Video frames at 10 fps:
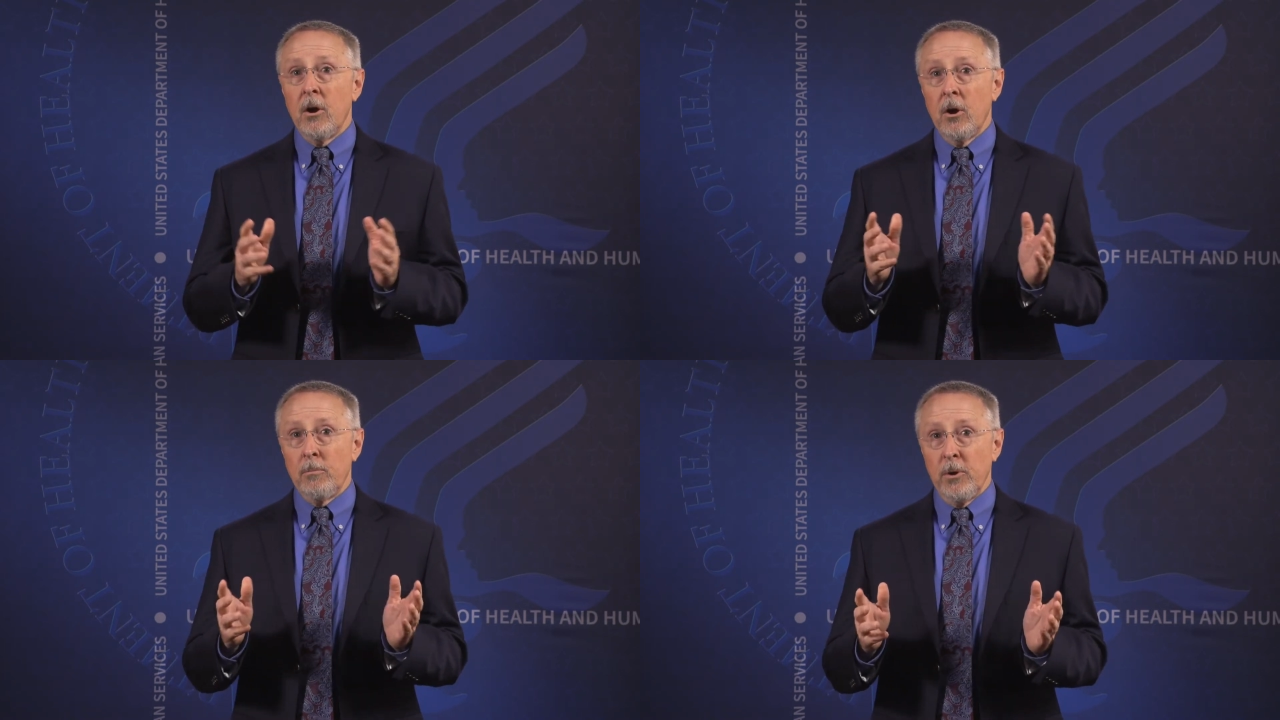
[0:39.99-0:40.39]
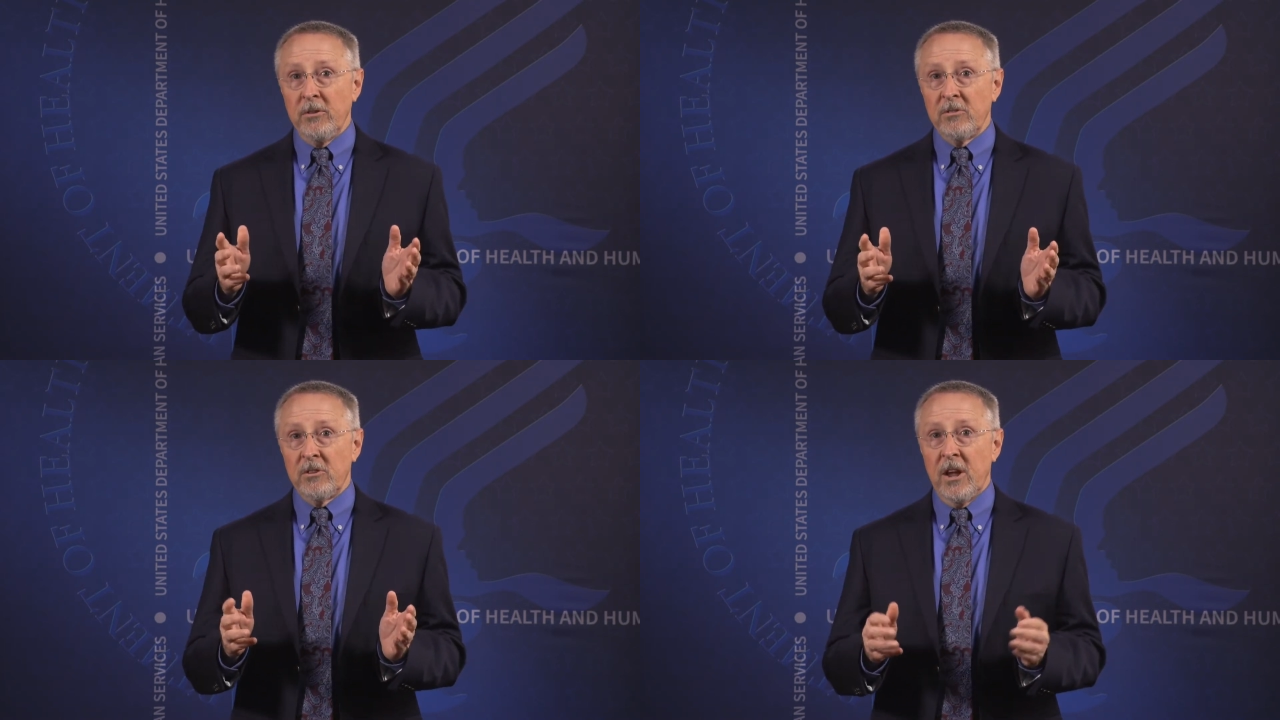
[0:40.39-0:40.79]
heard
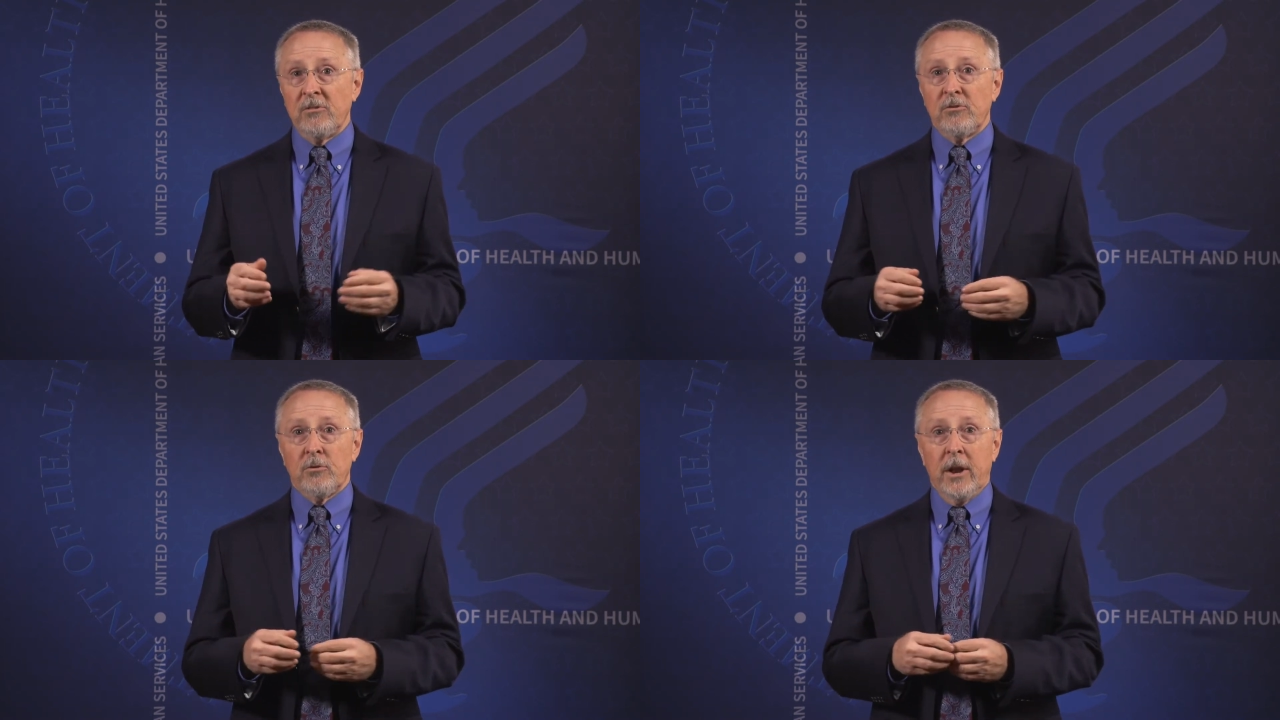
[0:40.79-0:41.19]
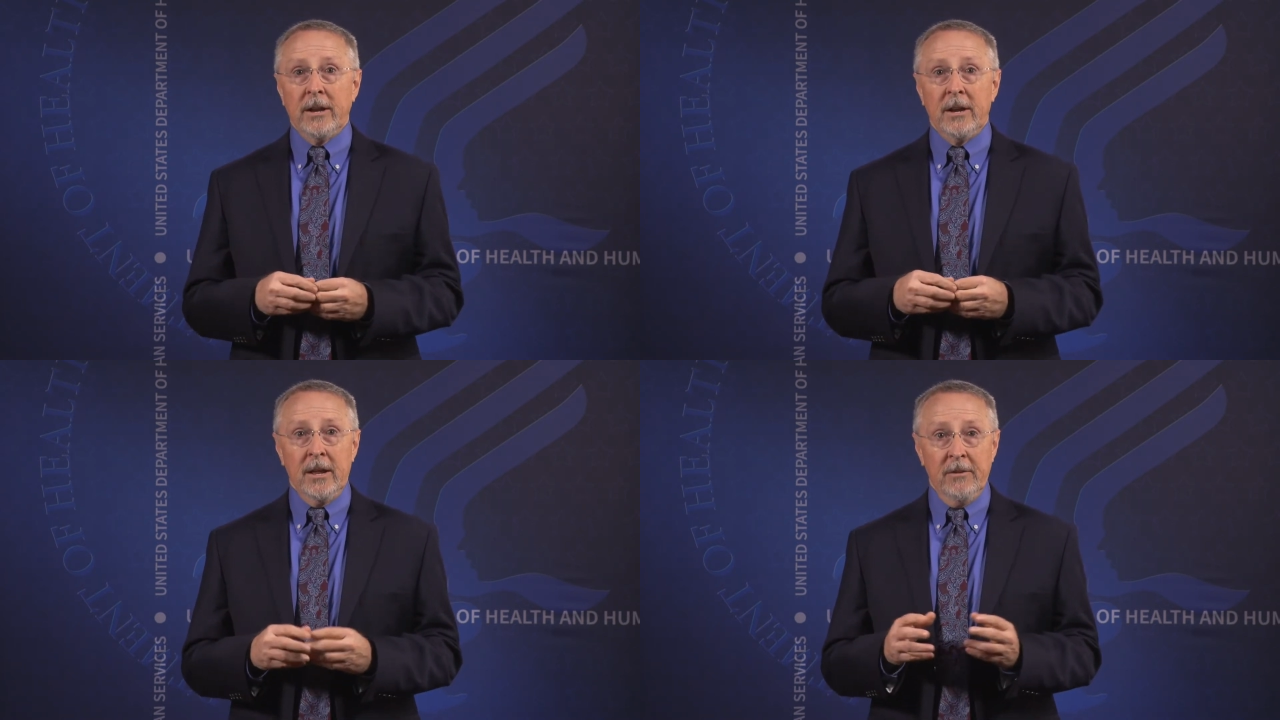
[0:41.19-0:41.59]
presentations
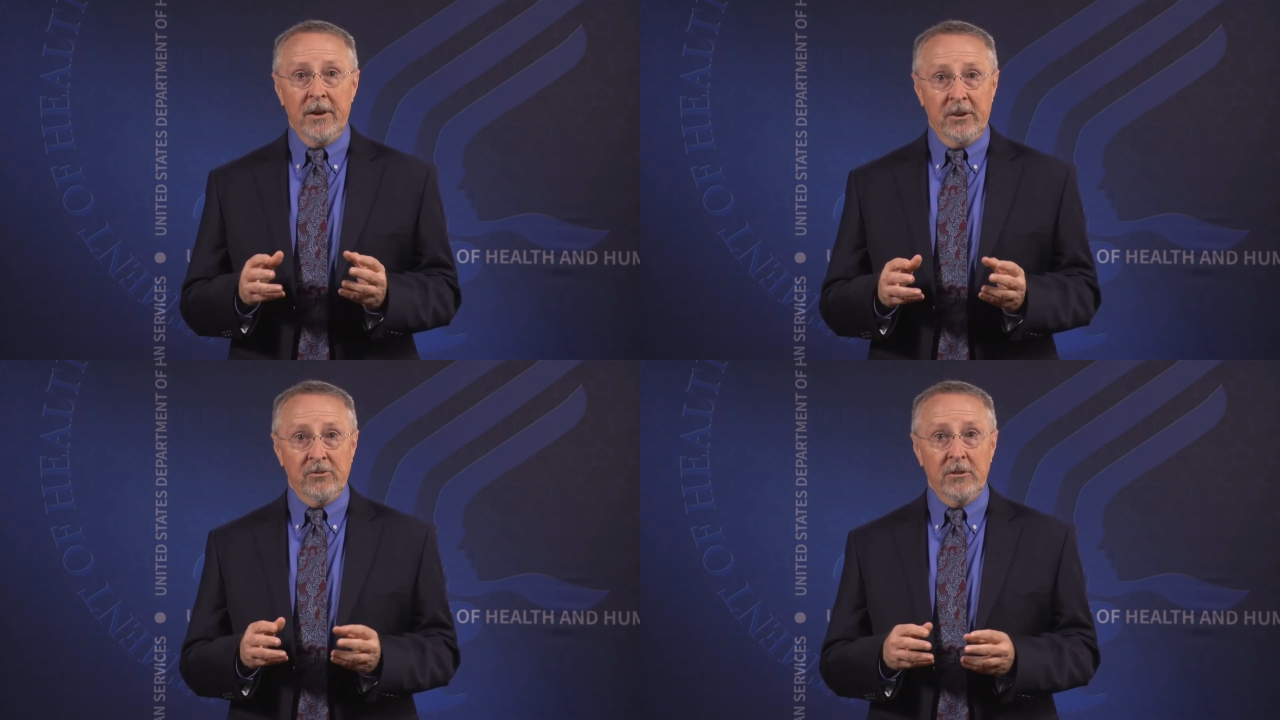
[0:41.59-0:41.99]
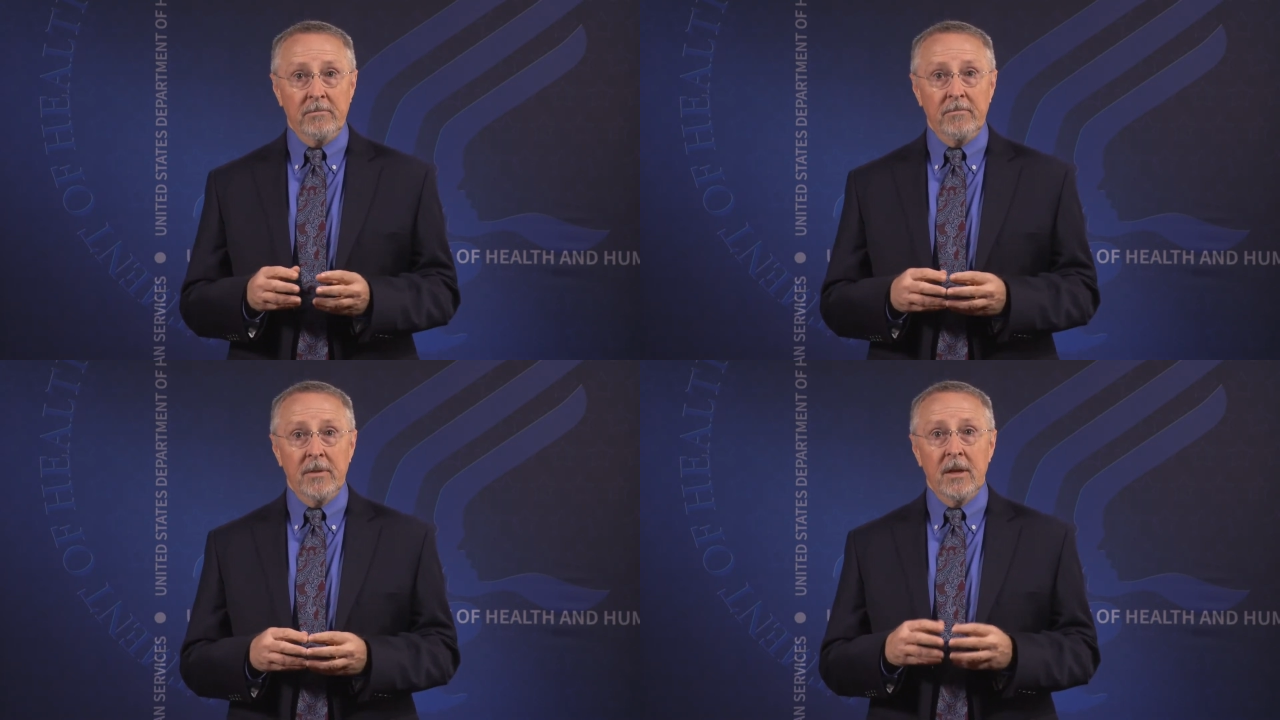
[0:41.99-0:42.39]
related to
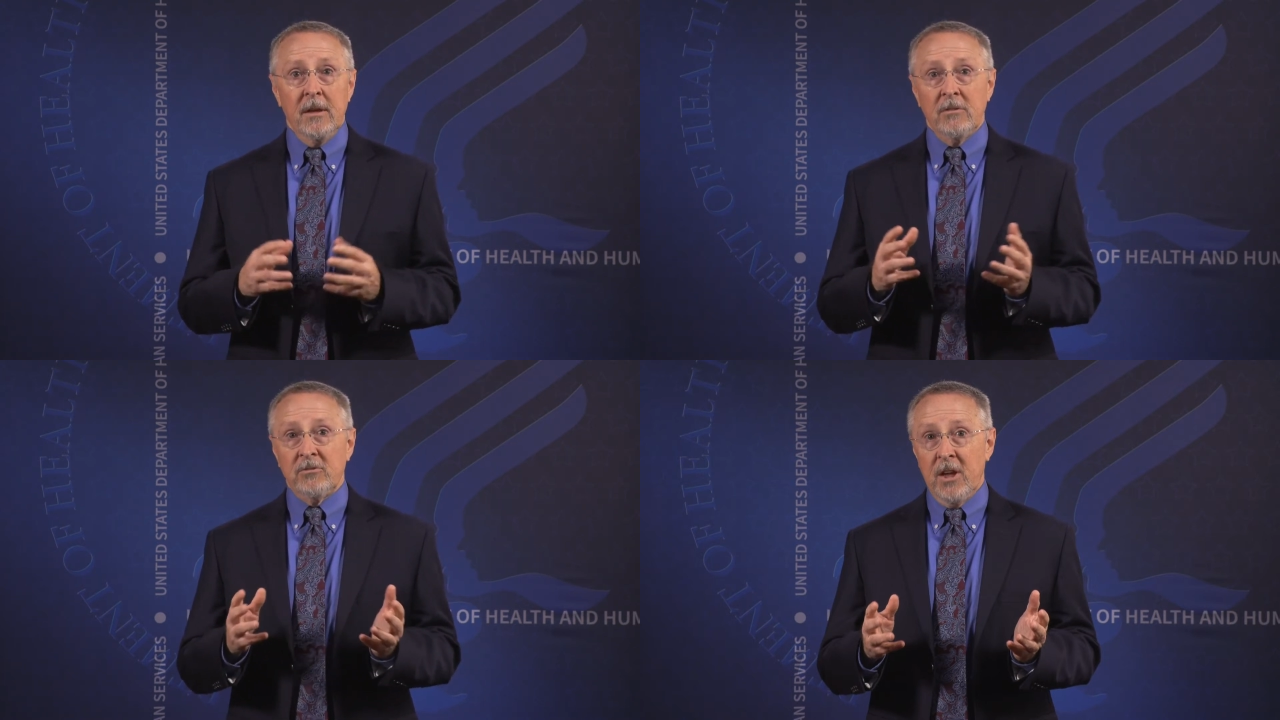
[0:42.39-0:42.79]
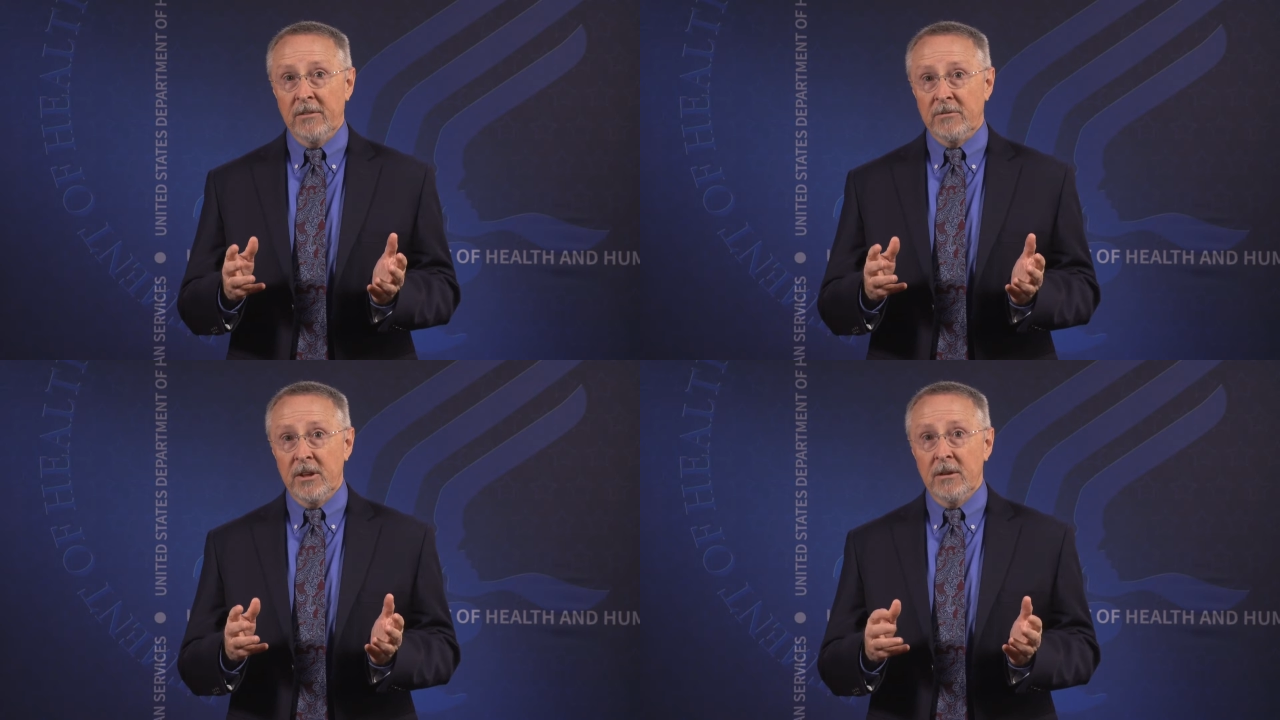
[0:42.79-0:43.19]
innovation,
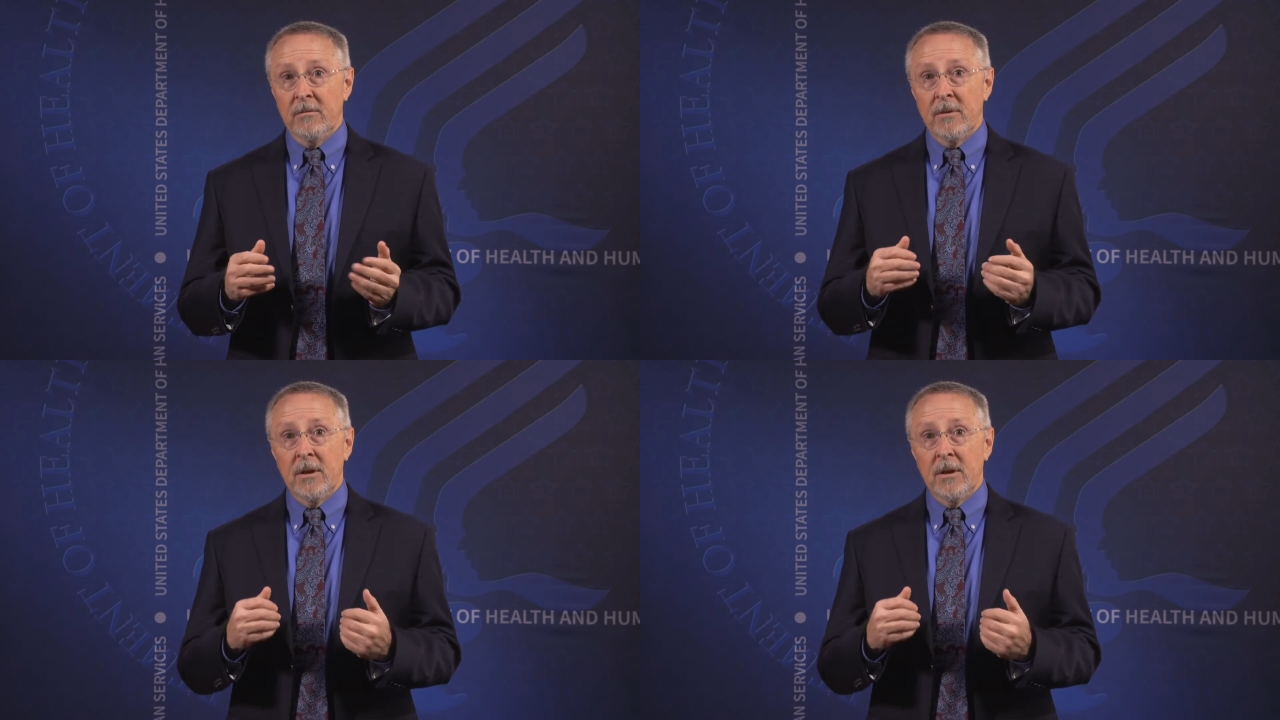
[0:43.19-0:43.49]
safety,